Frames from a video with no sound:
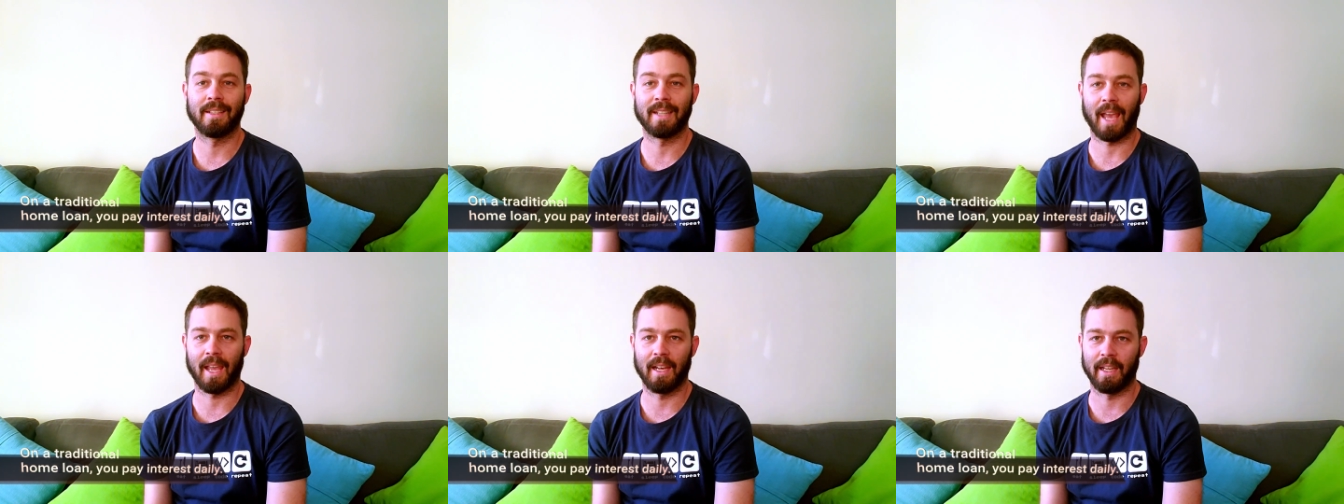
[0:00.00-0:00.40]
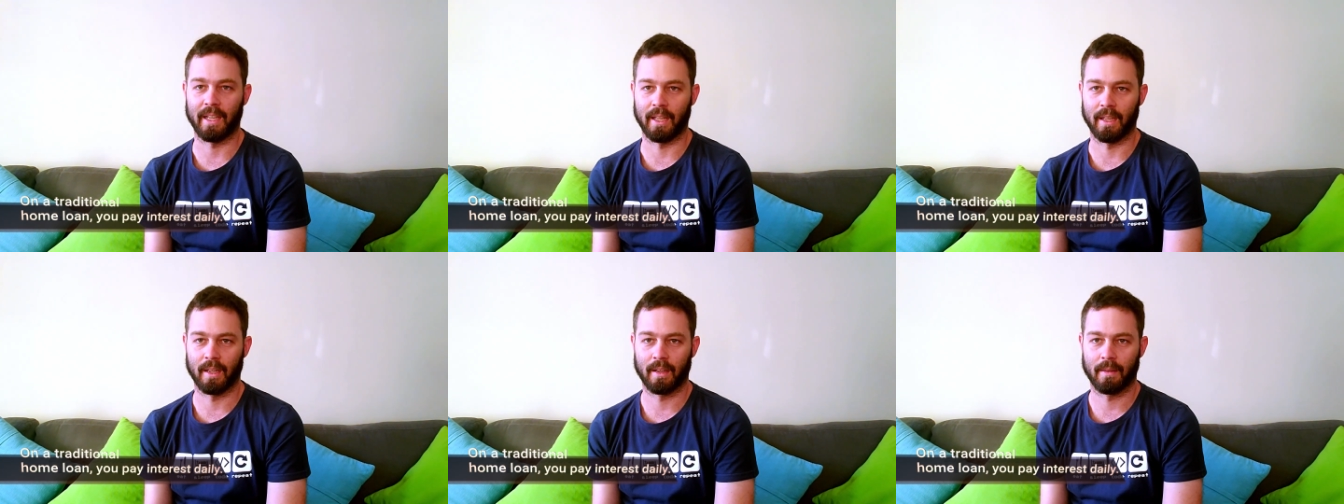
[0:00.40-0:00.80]

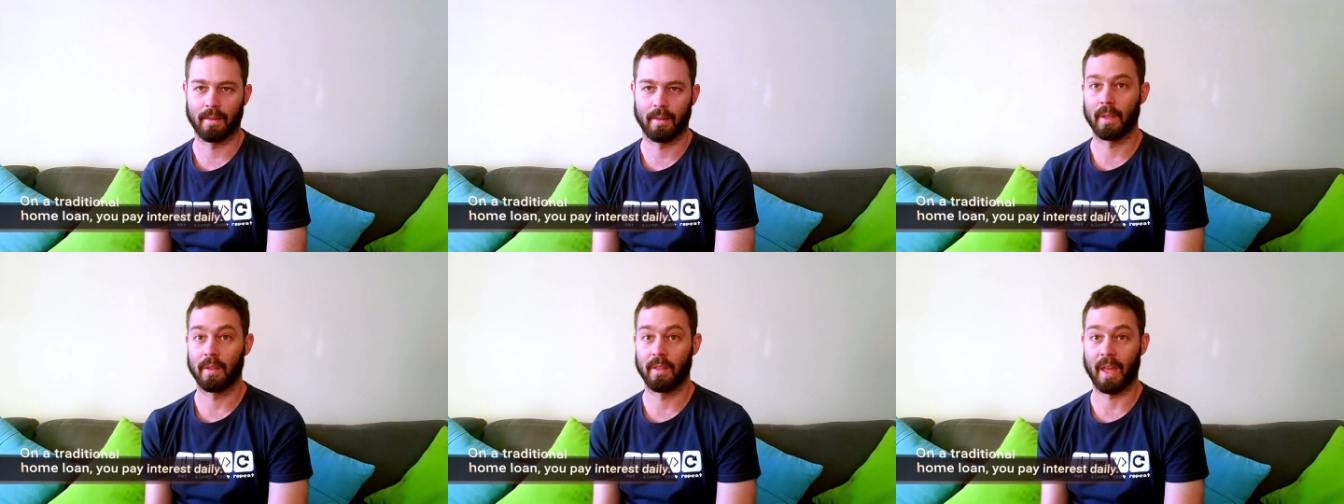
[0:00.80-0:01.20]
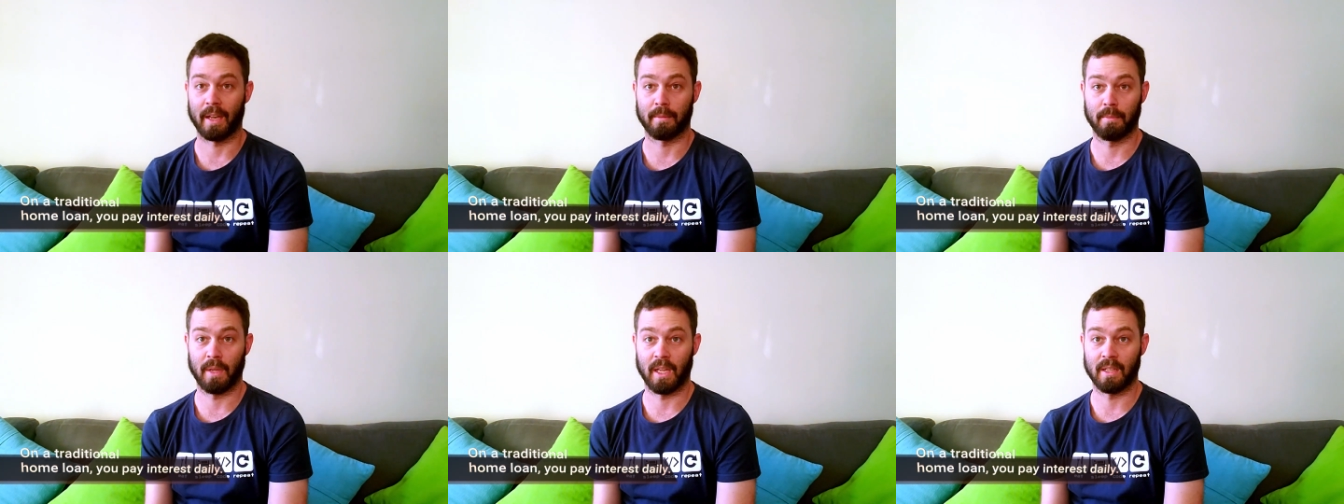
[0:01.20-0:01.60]
daily.
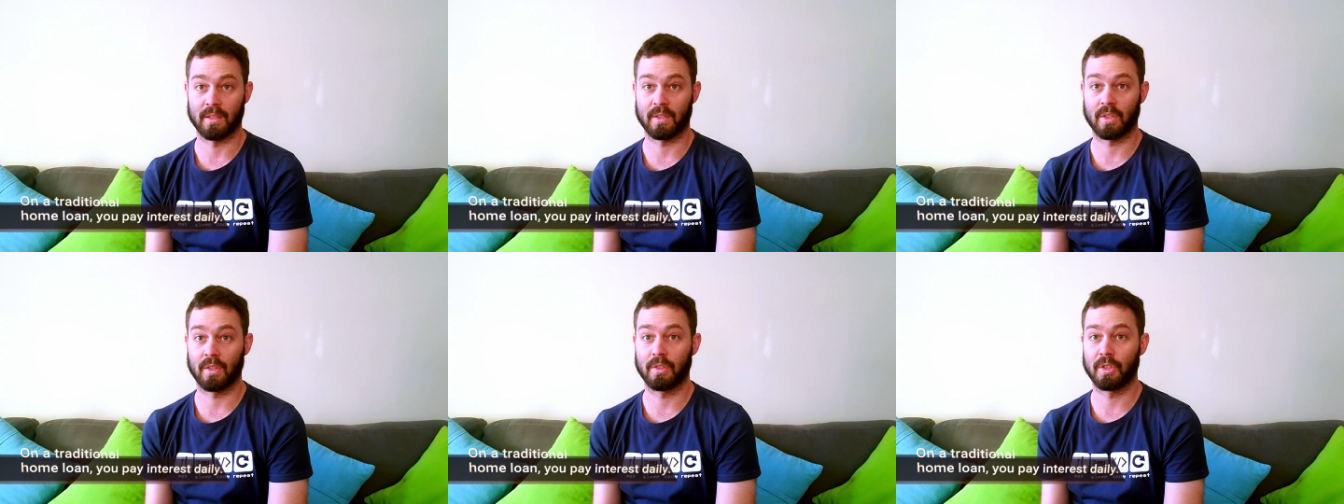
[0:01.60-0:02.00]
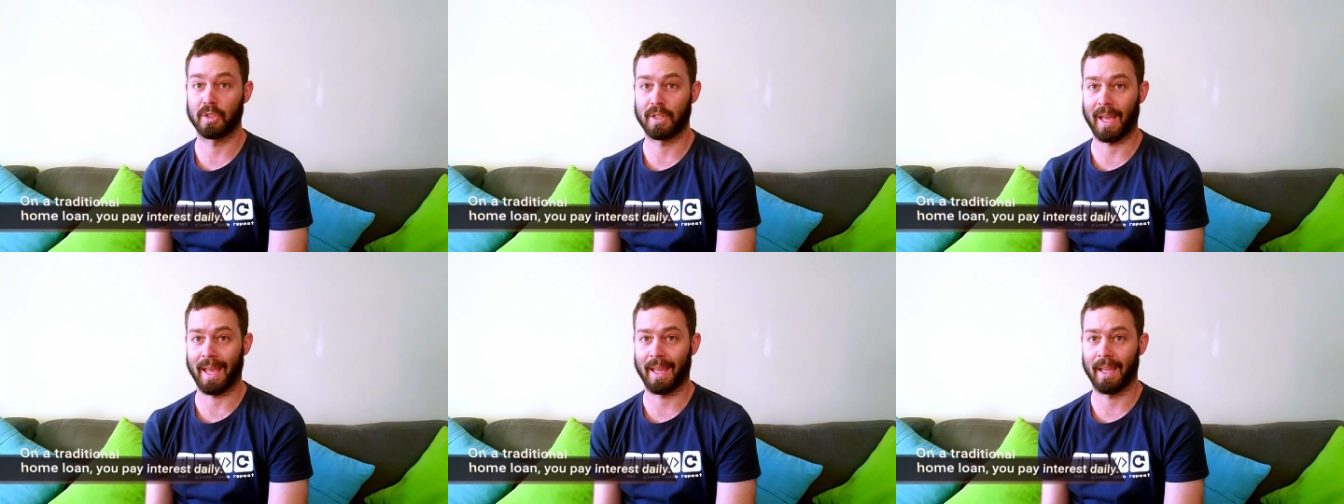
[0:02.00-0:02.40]
That means
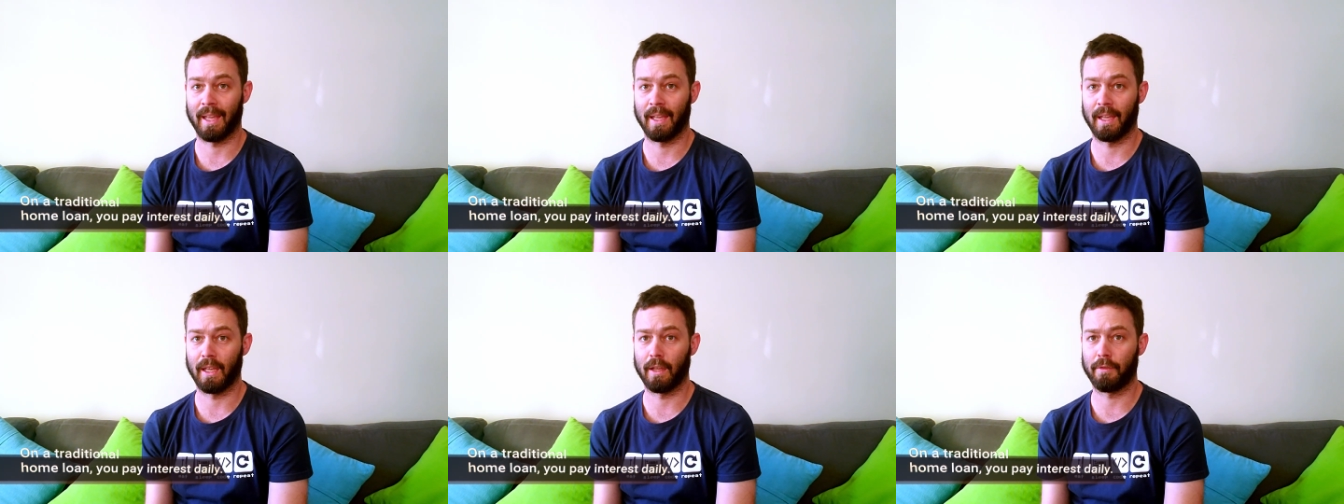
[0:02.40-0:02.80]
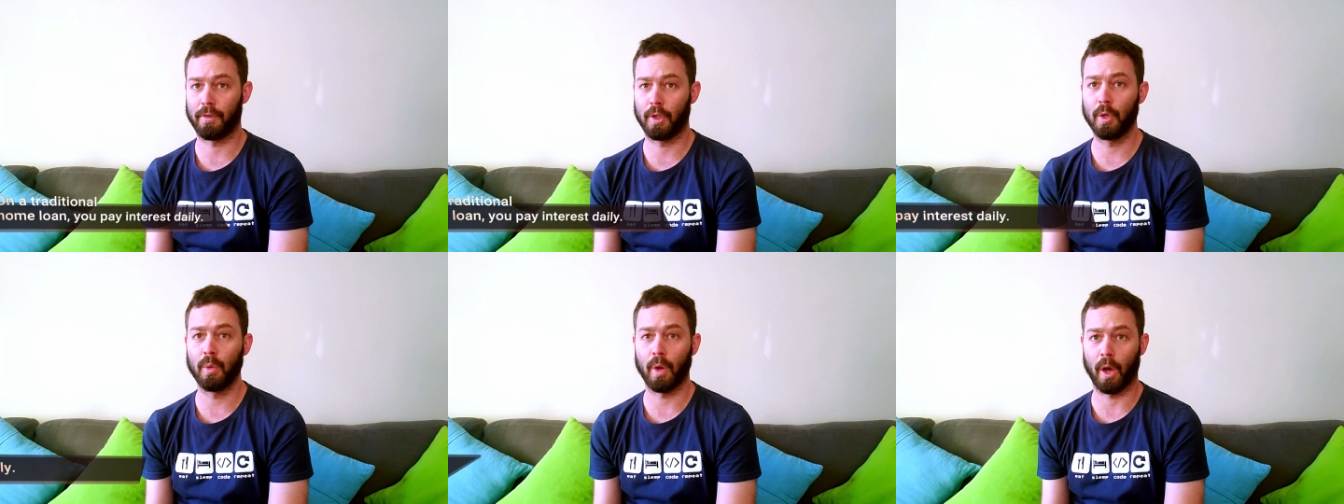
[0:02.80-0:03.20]
today,
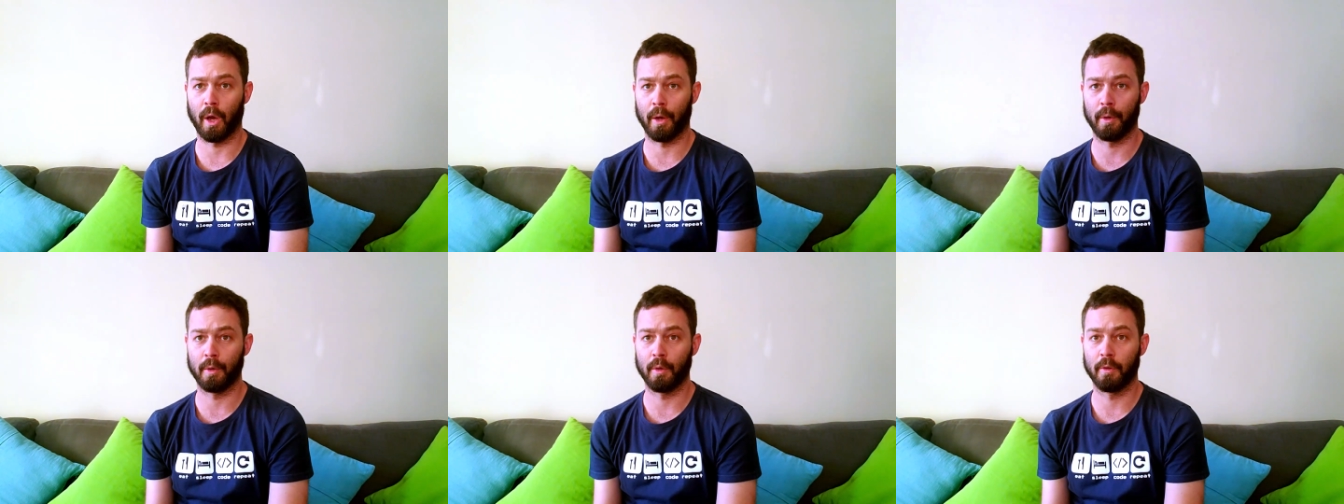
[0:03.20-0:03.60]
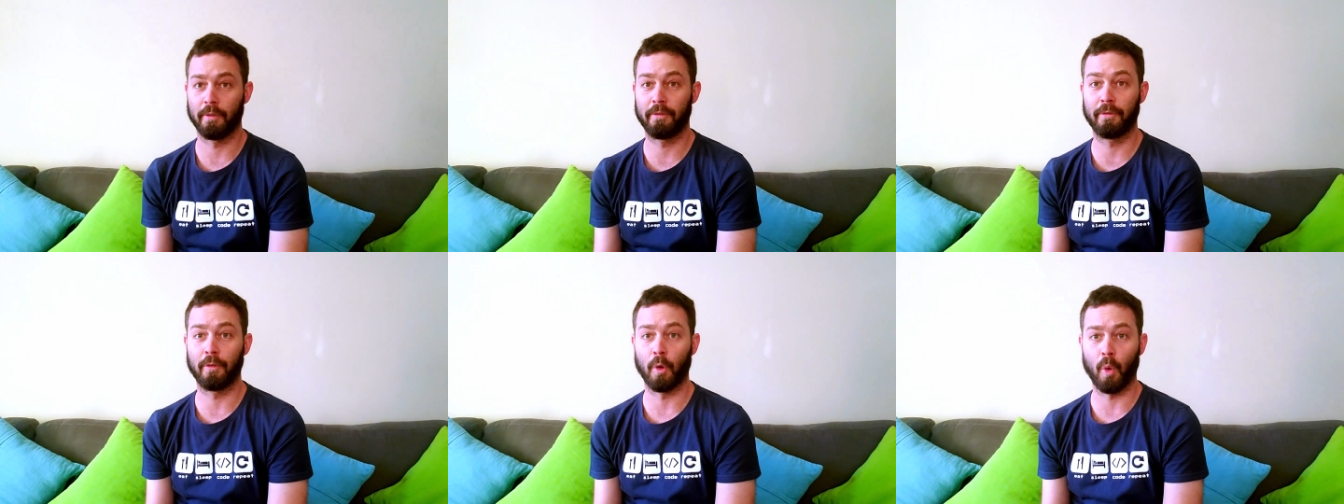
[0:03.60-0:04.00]
if you owe
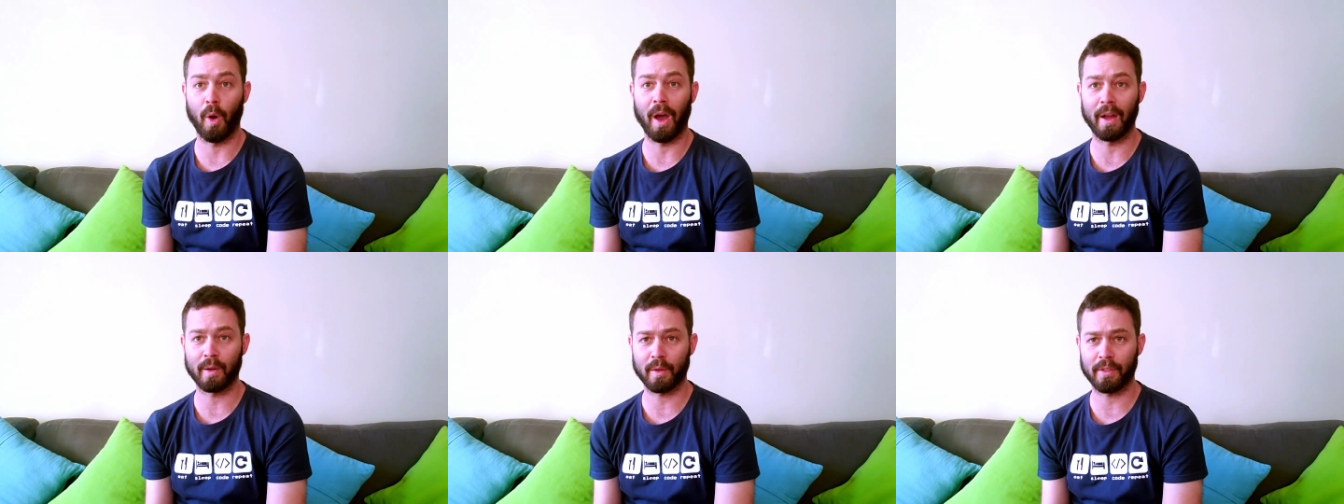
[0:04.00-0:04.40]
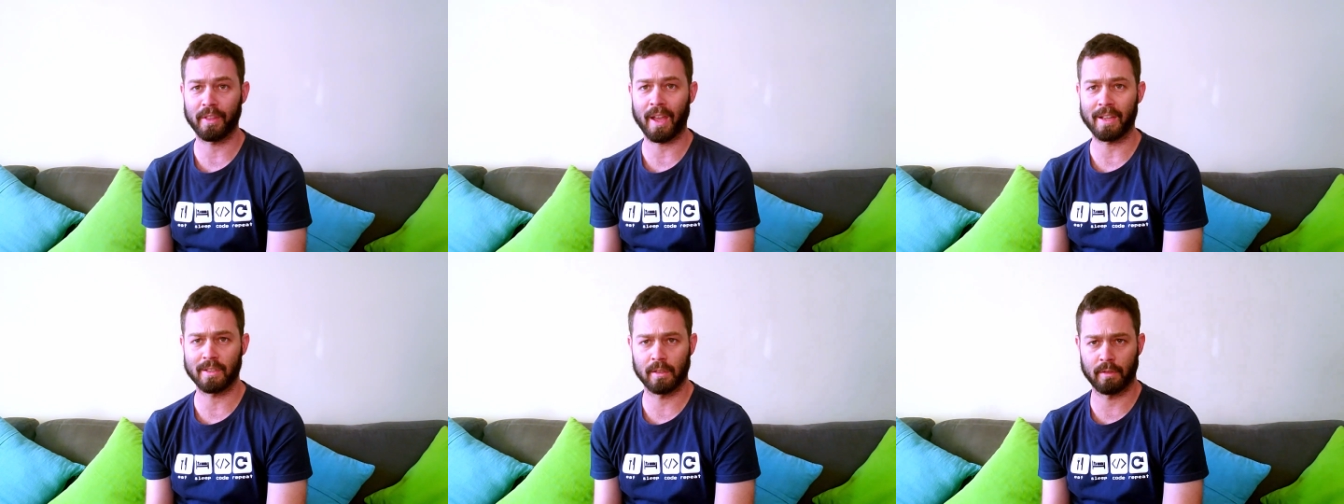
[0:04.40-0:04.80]

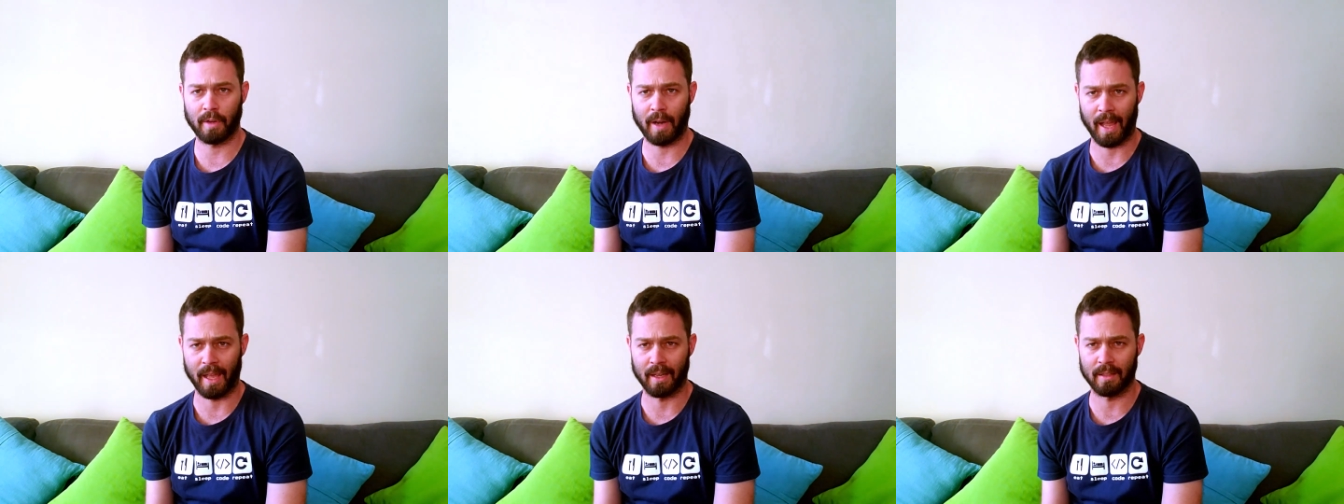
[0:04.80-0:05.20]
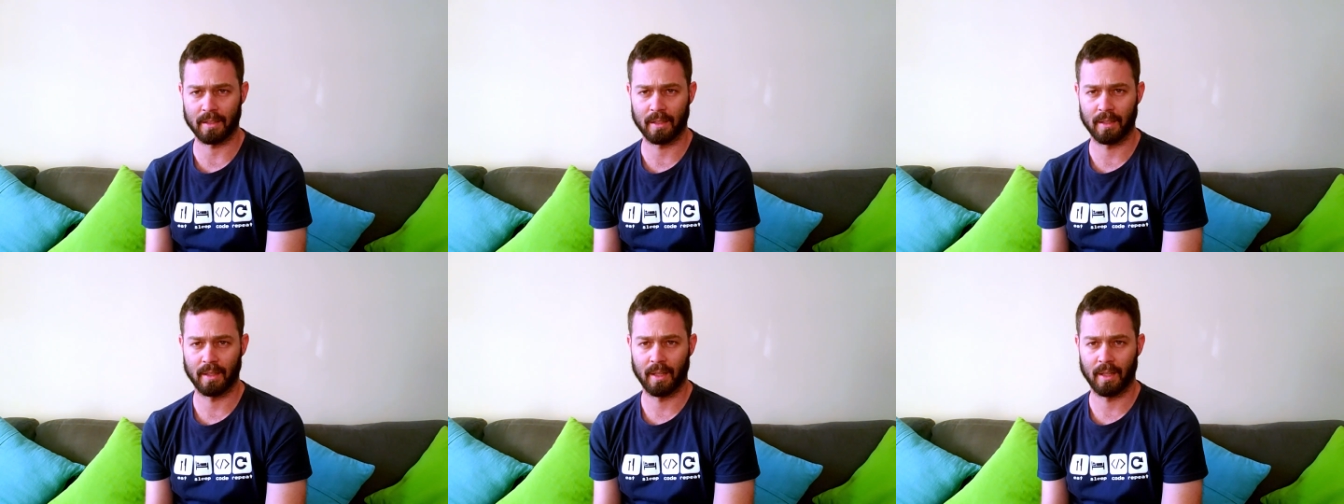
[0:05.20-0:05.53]
400,000 Rand